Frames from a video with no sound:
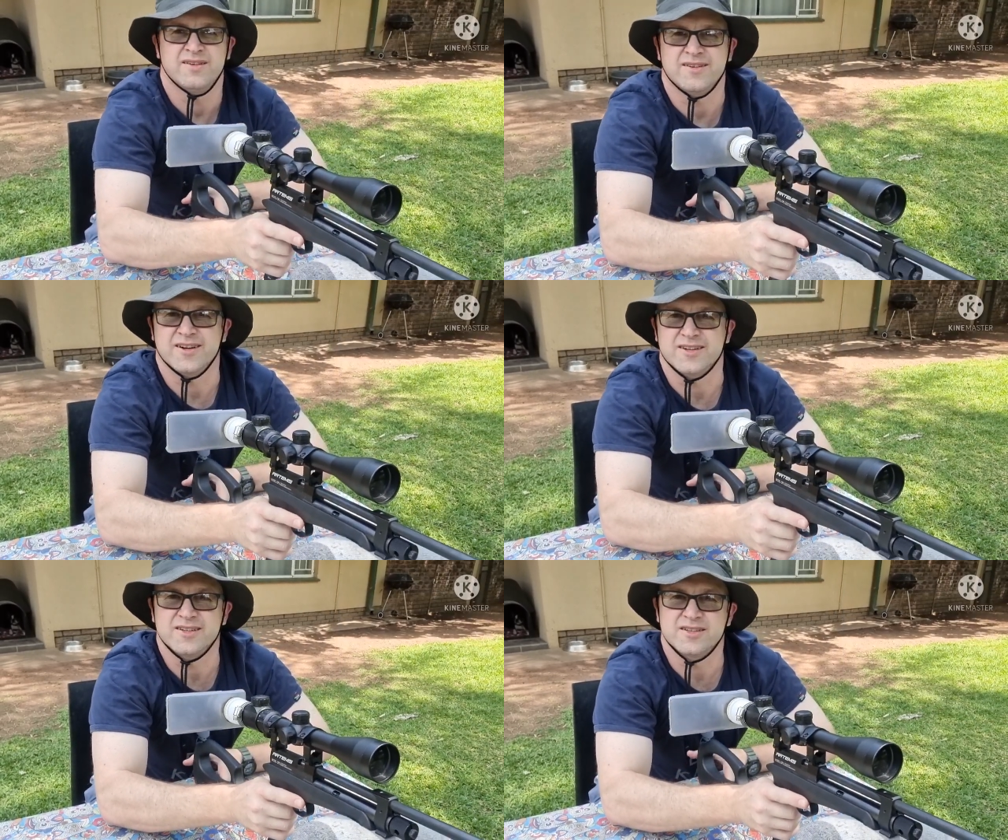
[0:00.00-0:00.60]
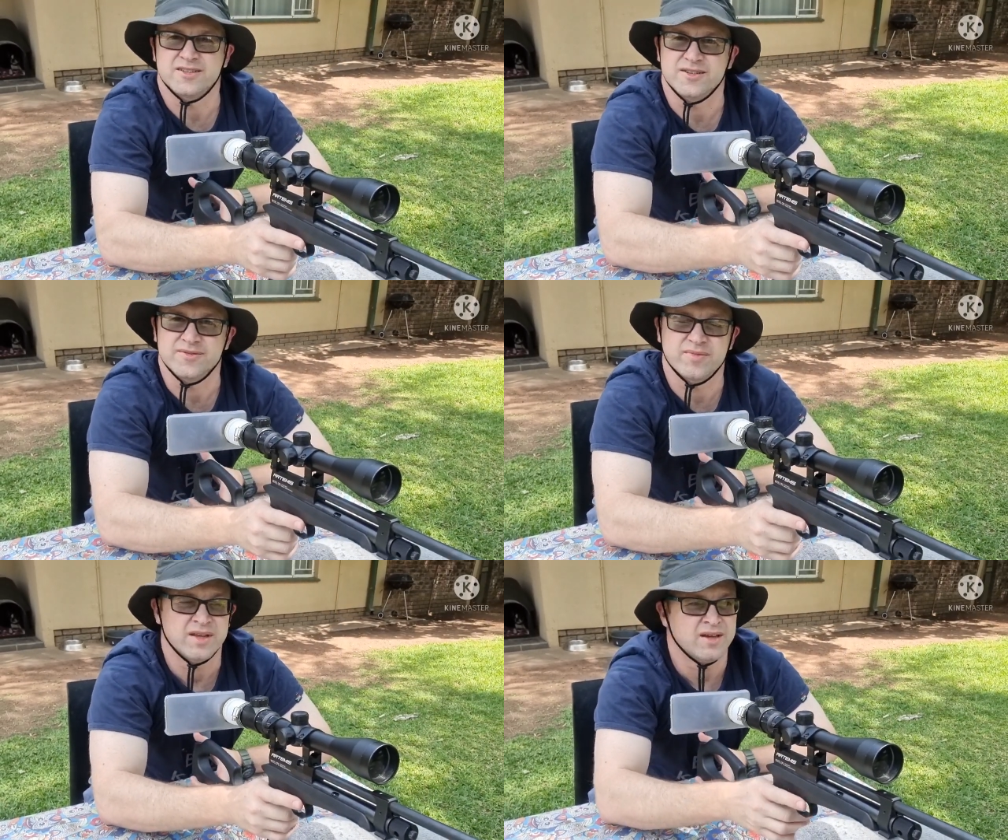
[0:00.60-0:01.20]
Alright, so
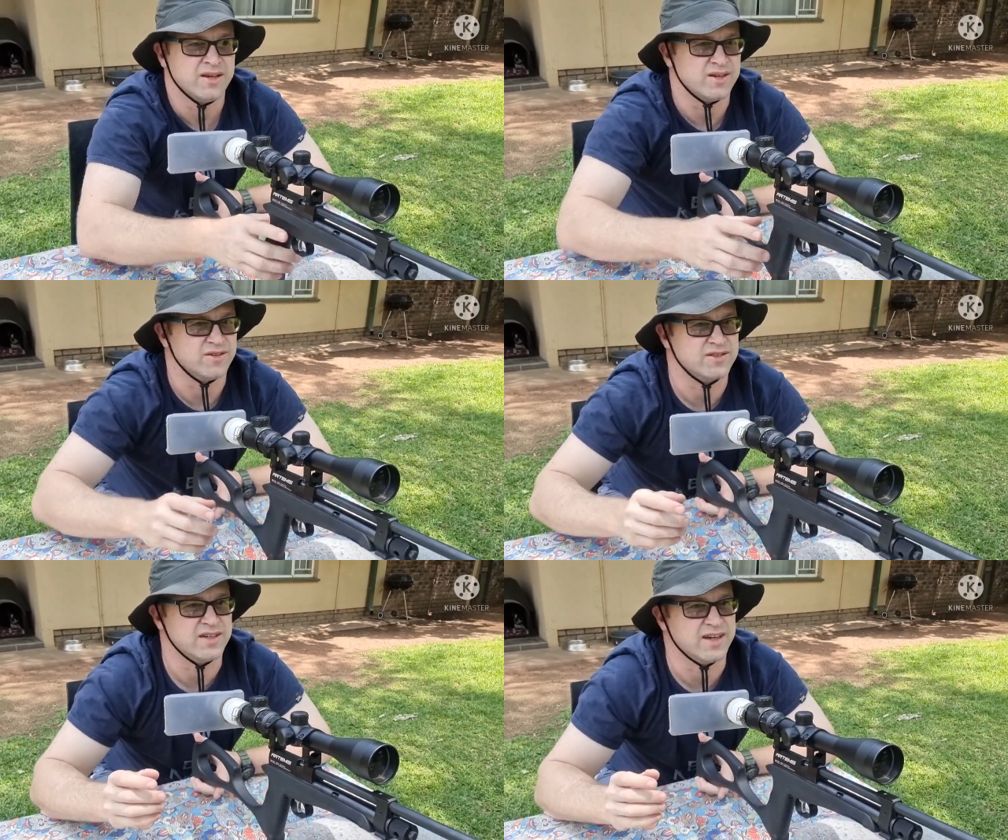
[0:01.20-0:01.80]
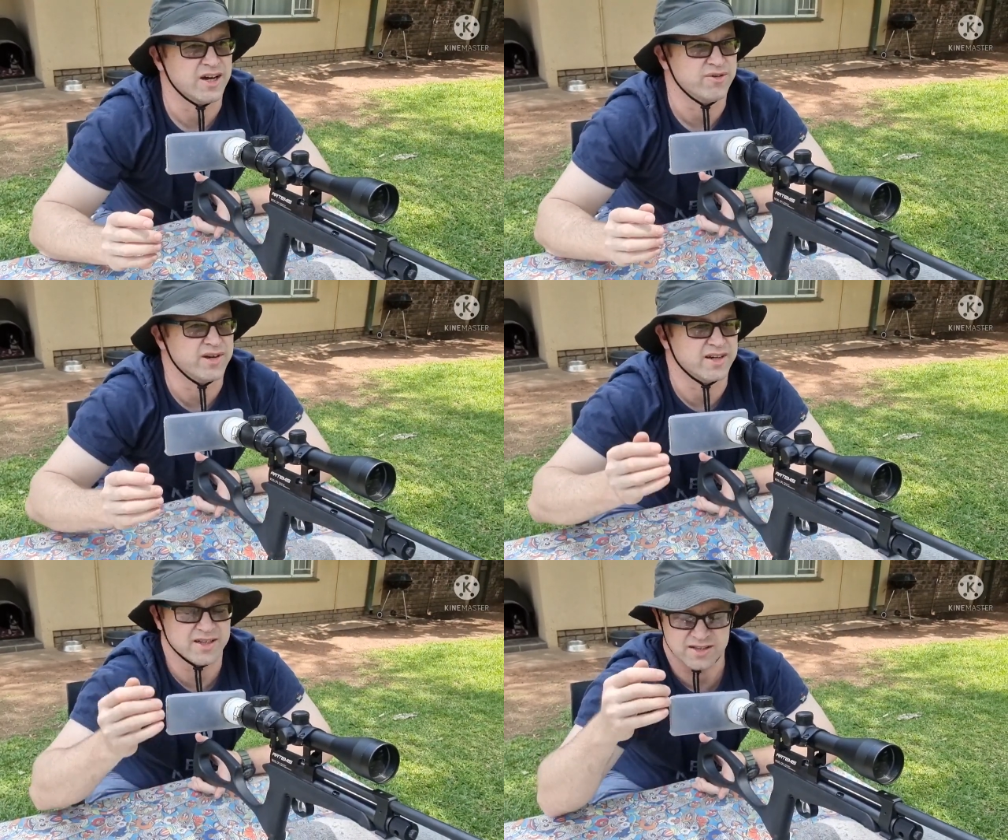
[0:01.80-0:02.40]
you'll see now
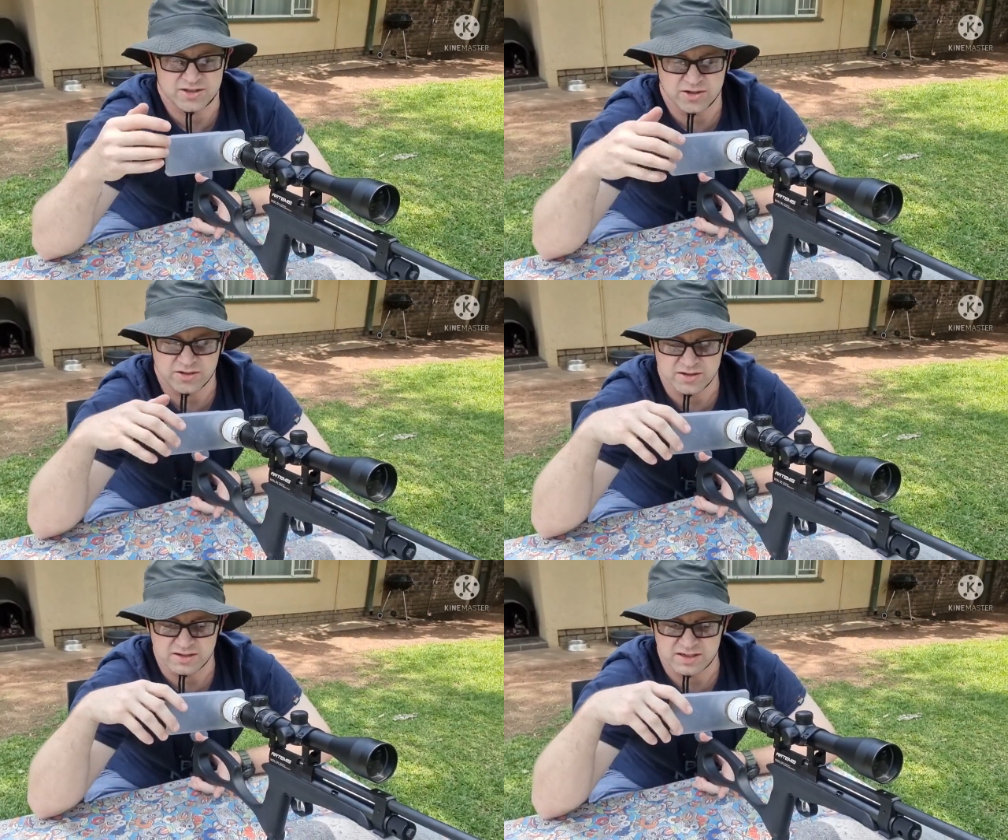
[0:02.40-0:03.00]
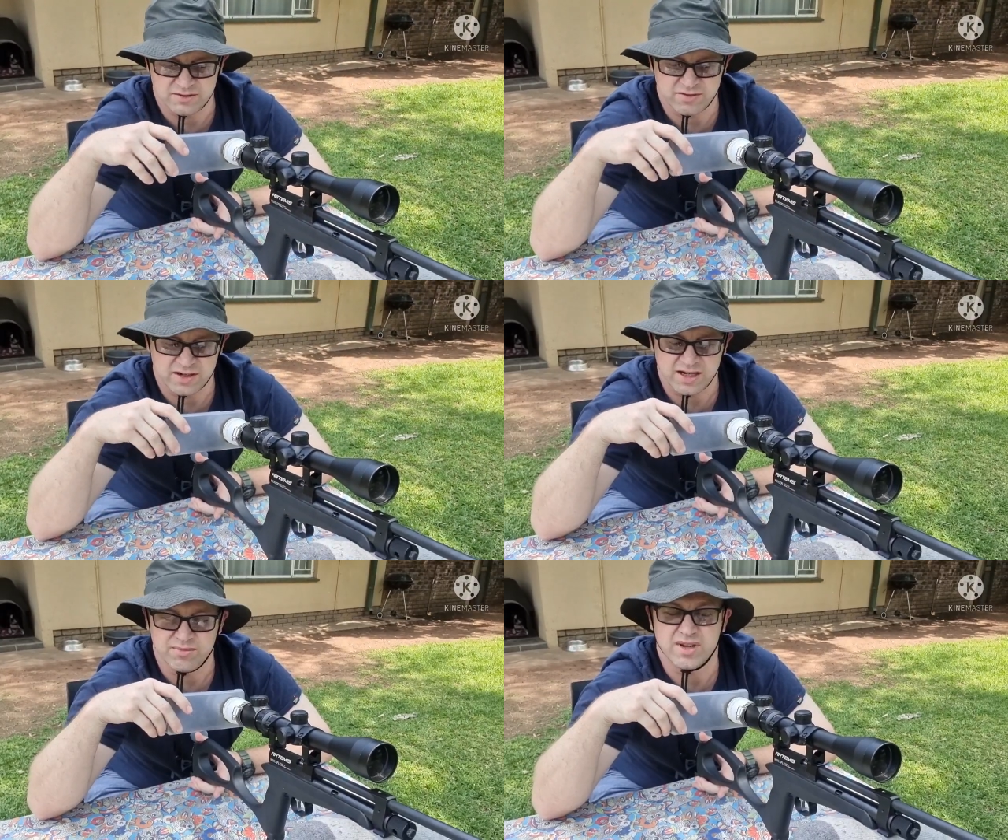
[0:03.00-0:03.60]
when I get the target,
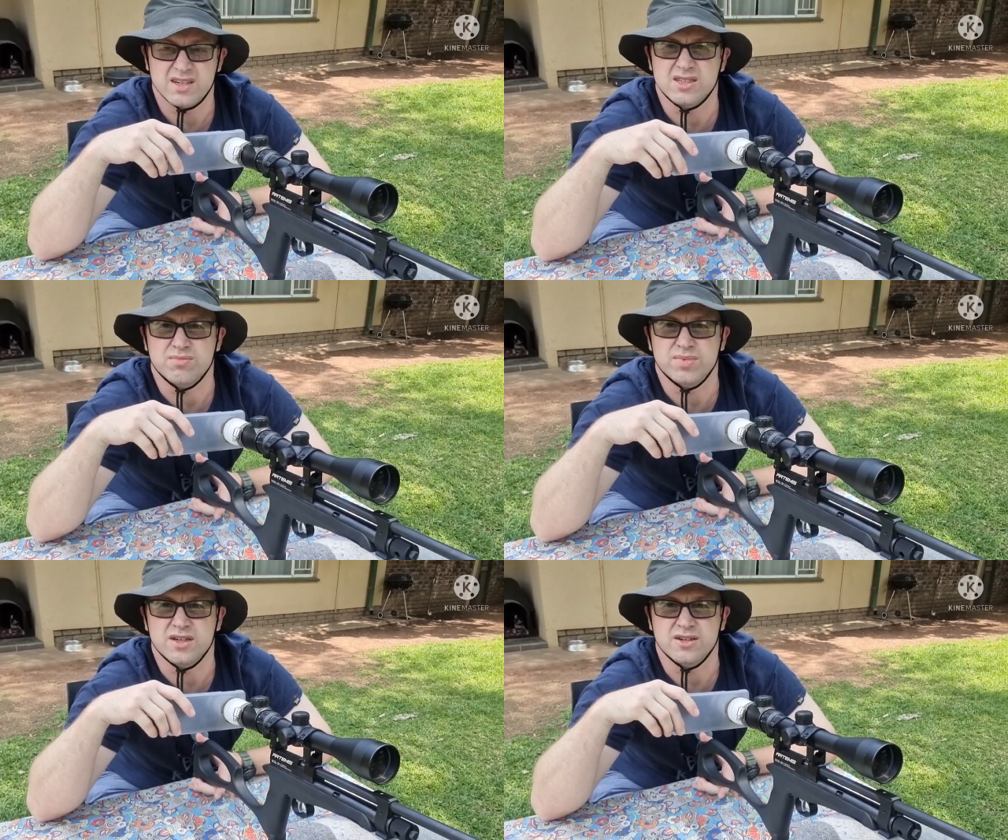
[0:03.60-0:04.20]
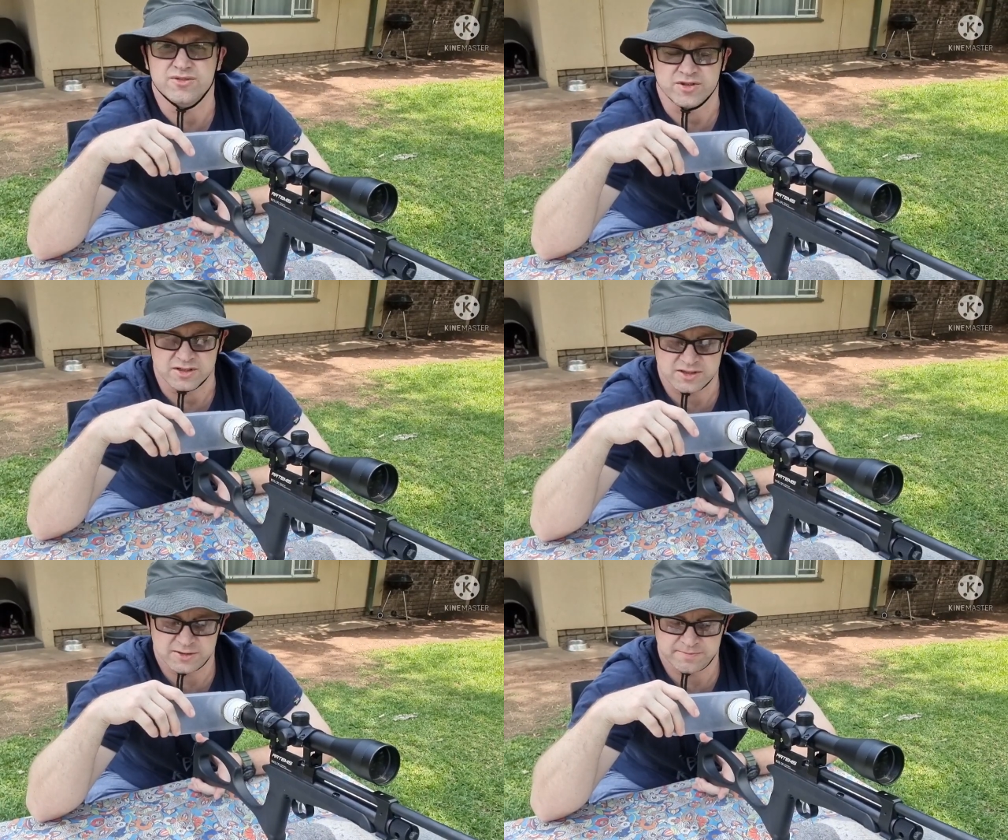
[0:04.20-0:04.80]
definitely makes a big
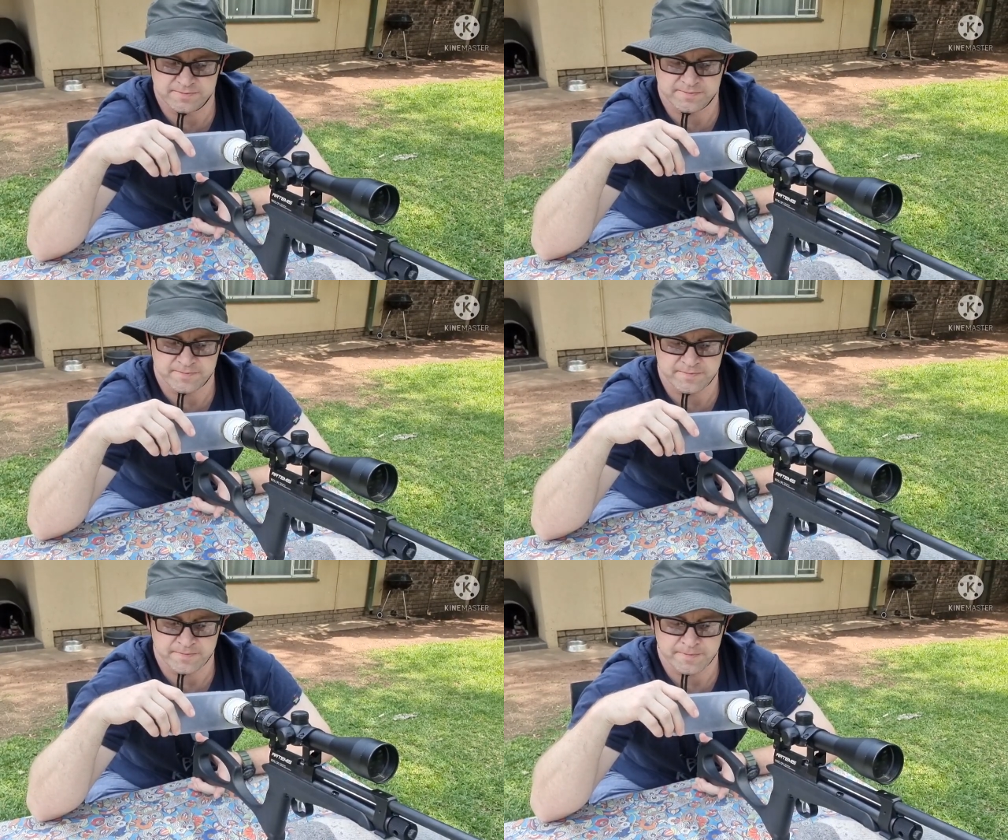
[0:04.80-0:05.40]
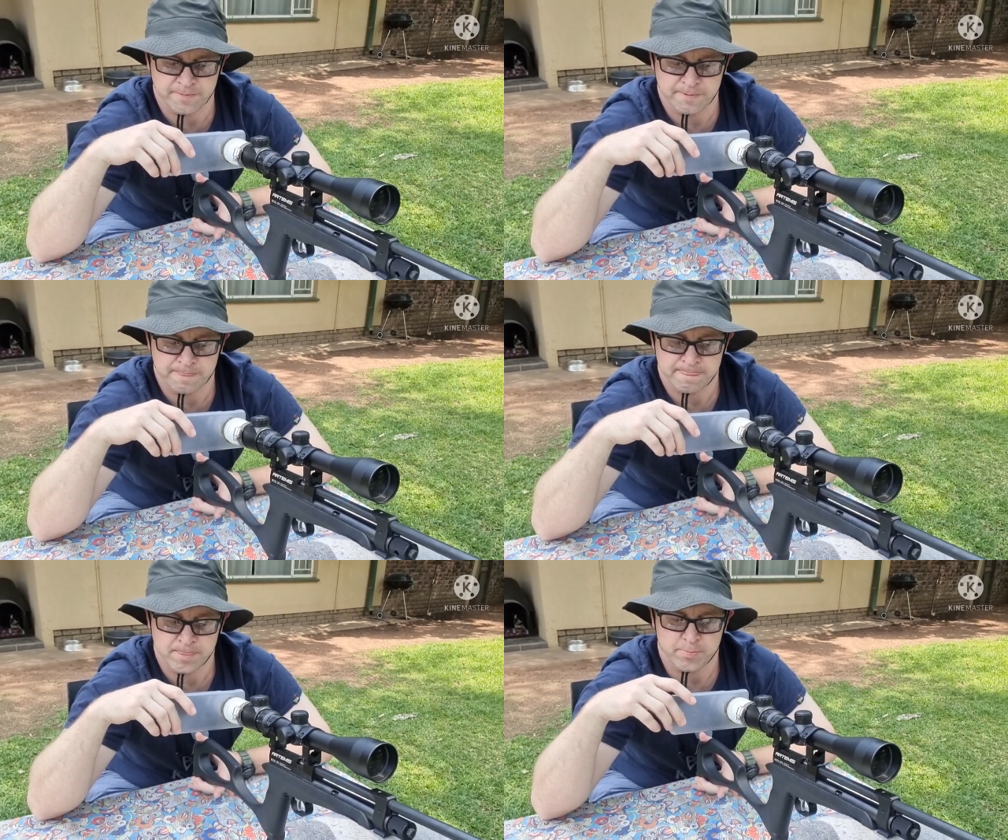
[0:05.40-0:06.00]
difference.
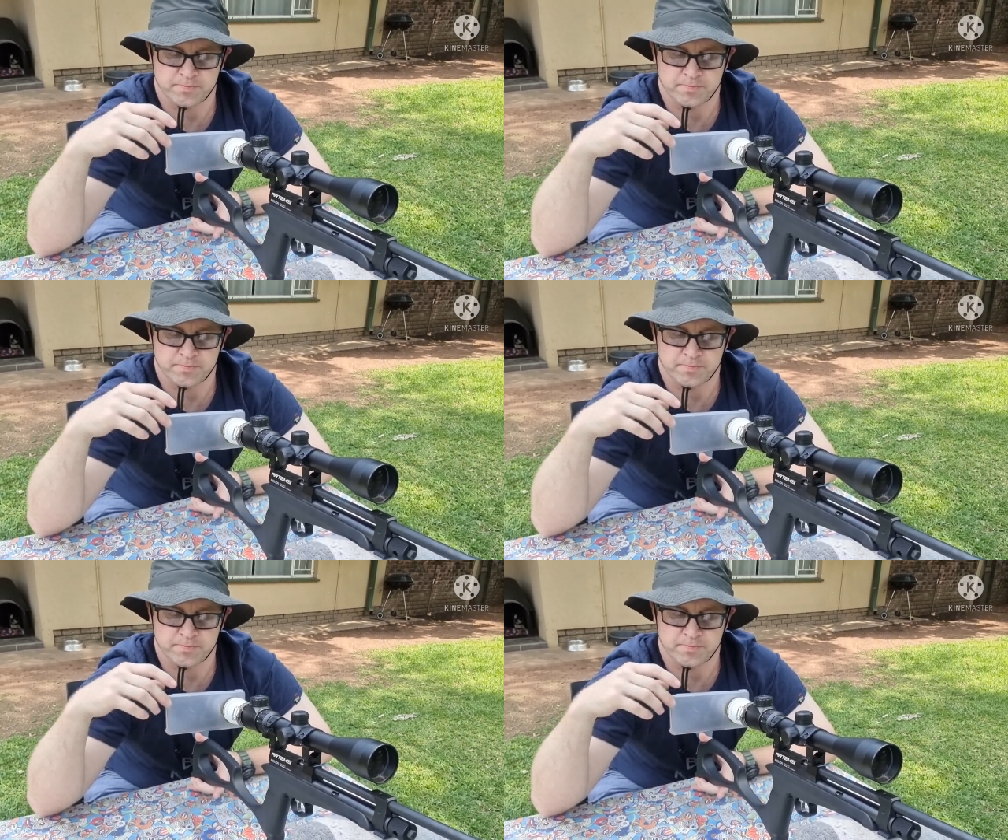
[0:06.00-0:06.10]
Right,